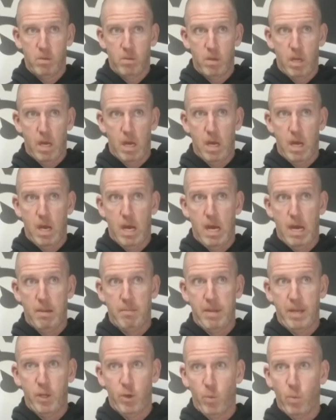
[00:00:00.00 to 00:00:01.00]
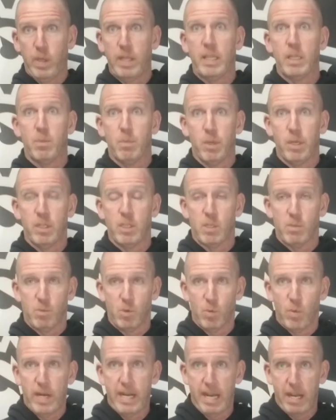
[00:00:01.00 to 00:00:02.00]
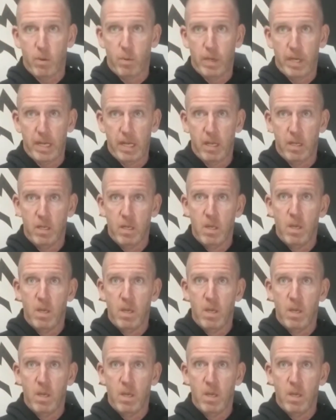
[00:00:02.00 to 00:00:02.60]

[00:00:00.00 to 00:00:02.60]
and you're willing to put in some sweat equity,